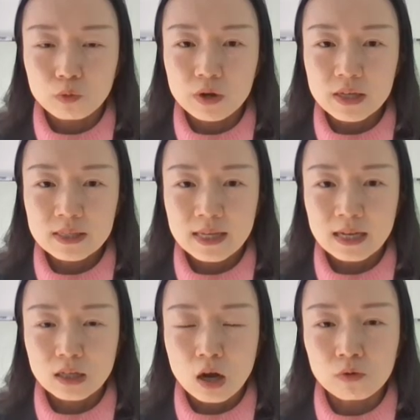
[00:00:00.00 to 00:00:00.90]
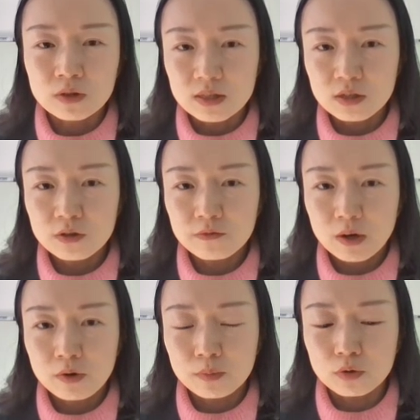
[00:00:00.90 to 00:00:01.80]
we set our decision
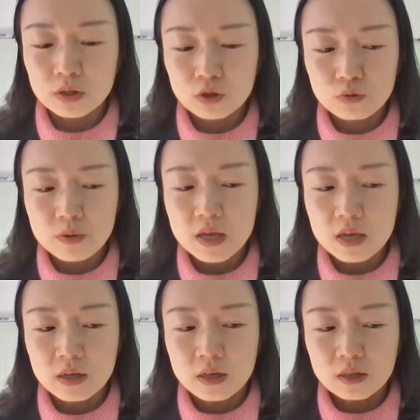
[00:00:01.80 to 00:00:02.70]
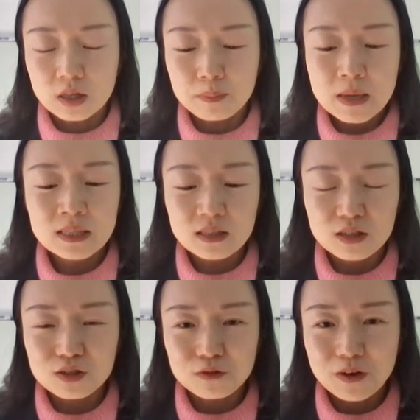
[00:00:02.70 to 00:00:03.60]
variables to be the basic
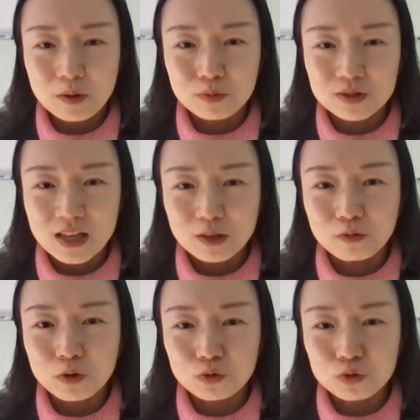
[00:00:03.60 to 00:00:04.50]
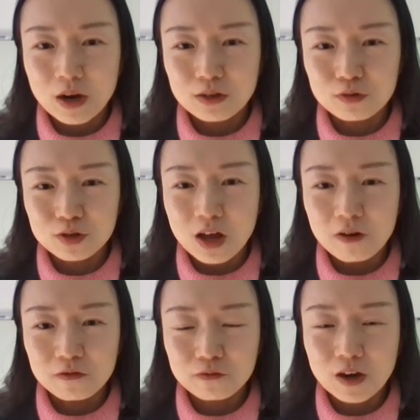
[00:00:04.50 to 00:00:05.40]
decision variables that we try to
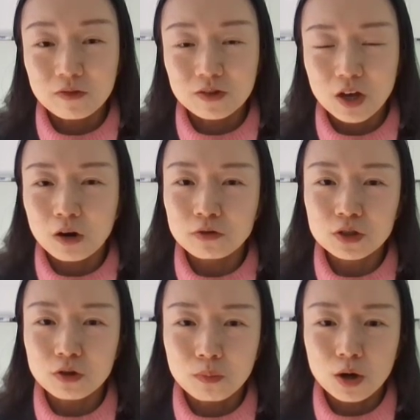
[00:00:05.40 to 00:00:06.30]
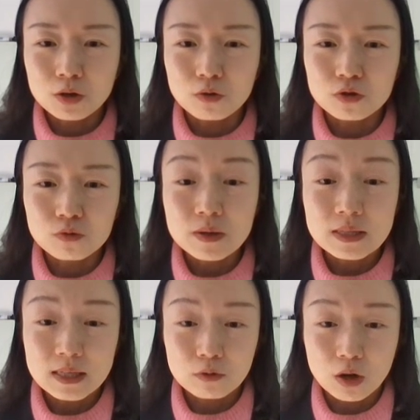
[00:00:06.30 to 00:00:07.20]
solve from the original model to be
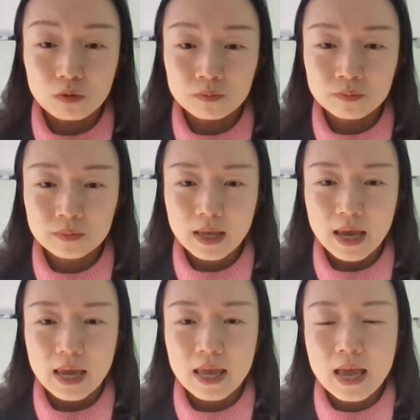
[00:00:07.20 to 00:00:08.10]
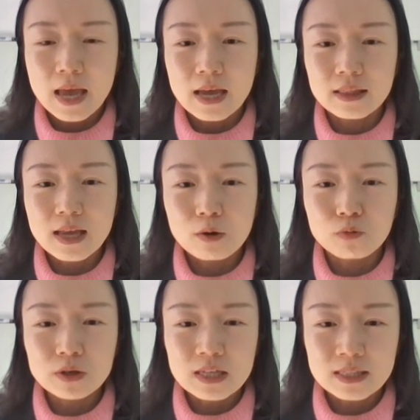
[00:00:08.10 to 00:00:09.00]
0. Okay, and then
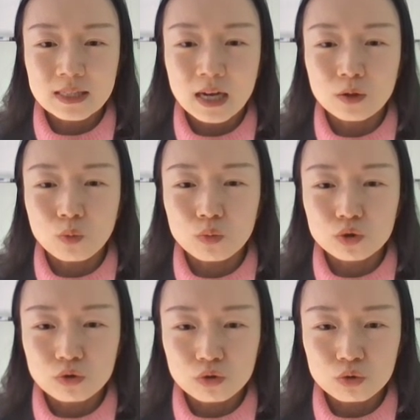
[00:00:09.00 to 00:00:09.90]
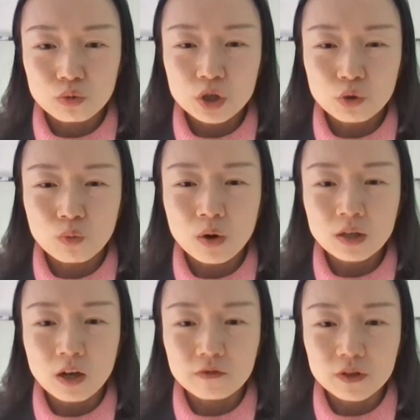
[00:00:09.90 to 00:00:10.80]
we decide to switch
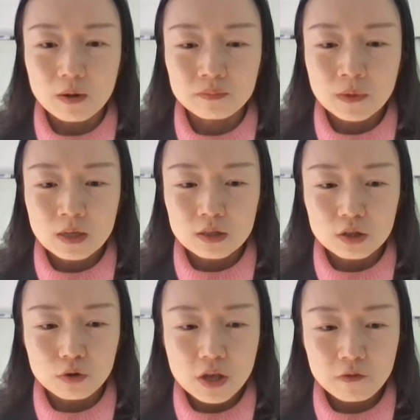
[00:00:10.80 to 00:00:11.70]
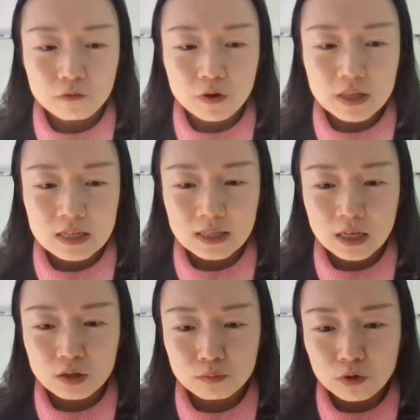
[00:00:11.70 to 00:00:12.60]
one of them. So if we
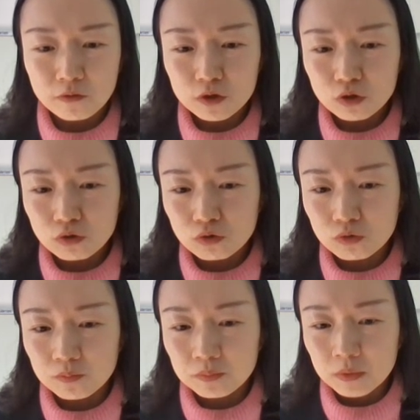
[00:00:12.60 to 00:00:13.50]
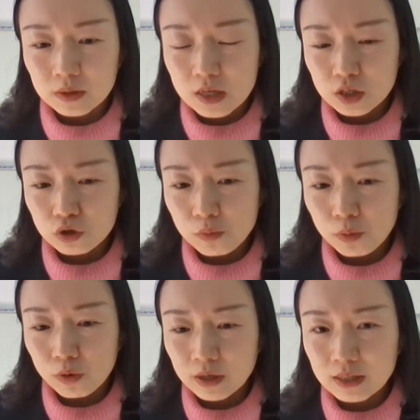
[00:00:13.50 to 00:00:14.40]
decide to move to this 2
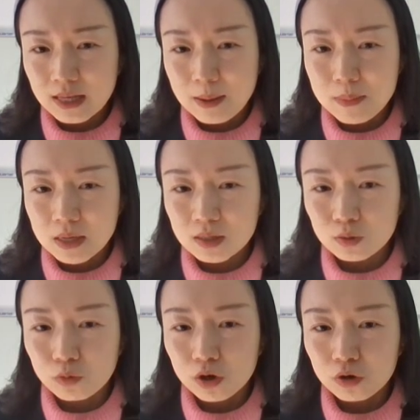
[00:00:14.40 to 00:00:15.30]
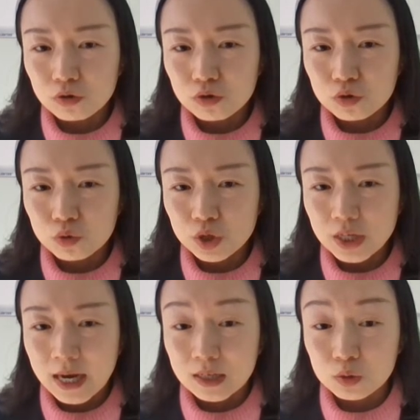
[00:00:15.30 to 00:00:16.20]
point, that means we're going to switch
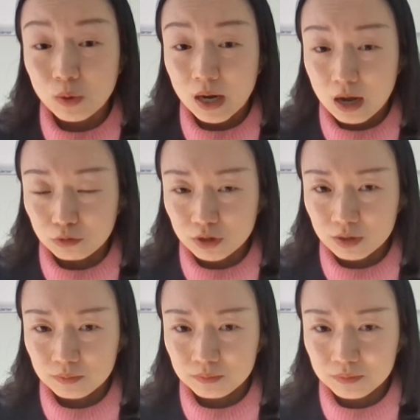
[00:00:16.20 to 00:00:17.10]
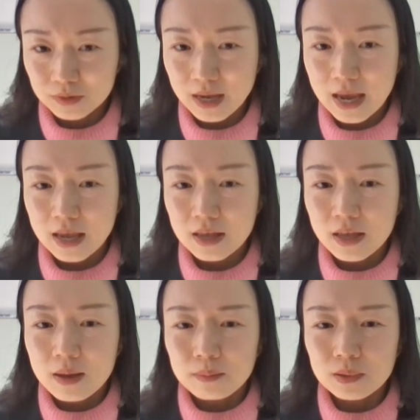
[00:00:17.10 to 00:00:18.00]
x1 out. Okay,
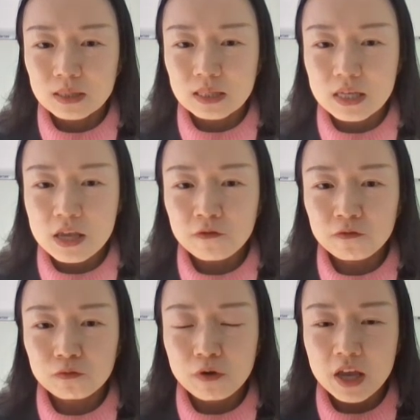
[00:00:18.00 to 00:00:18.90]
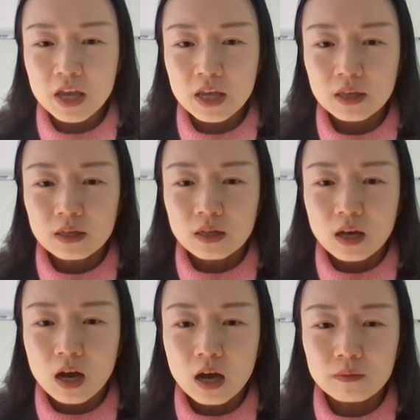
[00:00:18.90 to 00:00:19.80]
but if we
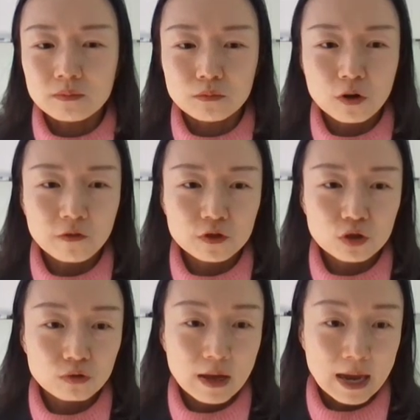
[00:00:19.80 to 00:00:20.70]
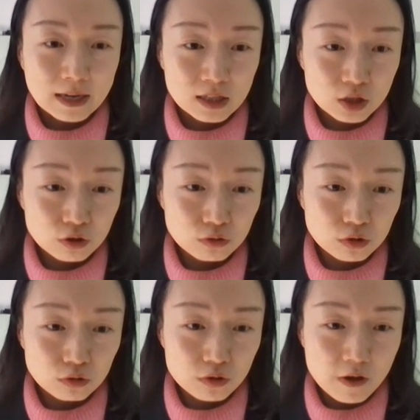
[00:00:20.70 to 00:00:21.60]
move to x2
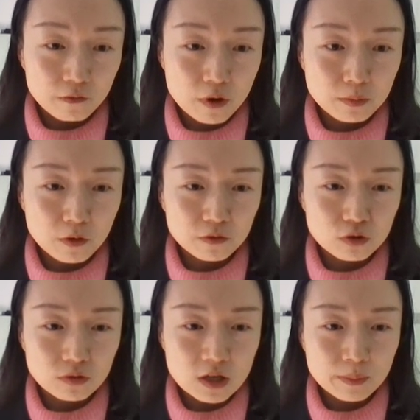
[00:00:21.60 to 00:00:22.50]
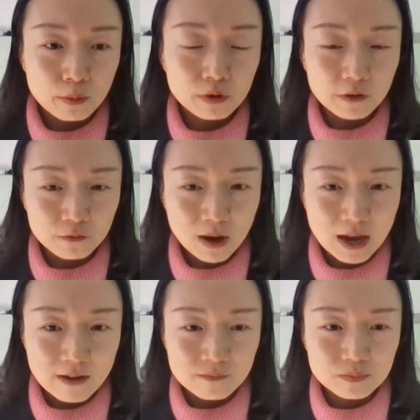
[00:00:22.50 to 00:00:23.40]
if we move to this point
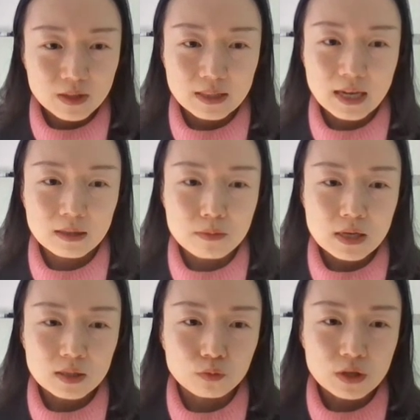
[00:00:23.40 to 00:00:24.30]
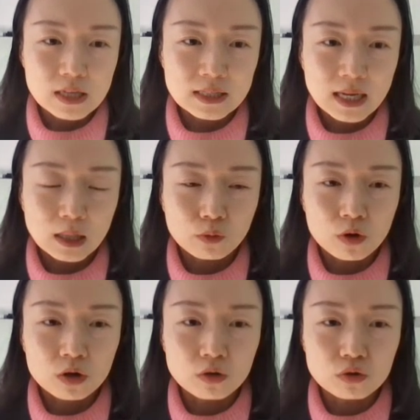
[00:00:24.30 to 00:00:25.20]
5, then that means we decide
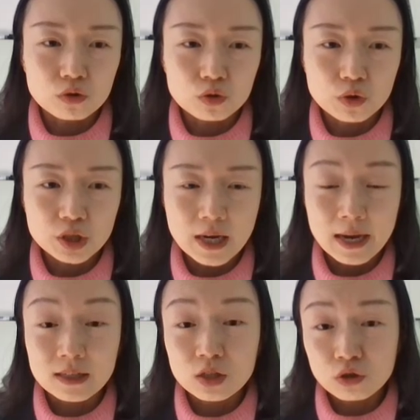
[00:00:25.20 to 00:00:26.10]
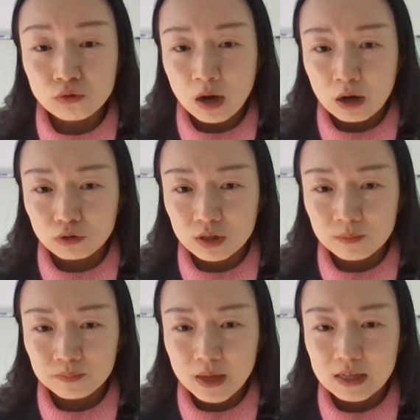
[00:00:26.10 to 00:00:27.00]
we're going to switch x2 out
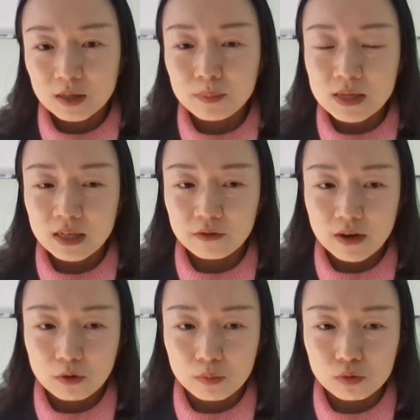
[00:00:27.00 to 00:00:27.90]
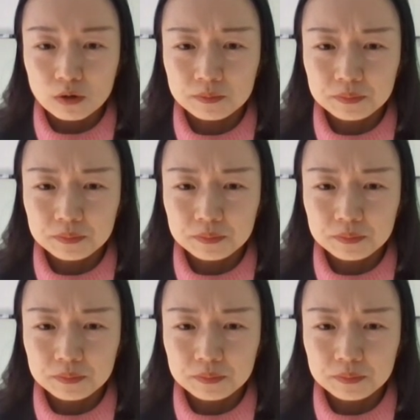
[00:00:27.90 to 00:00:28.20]
as a basic variable.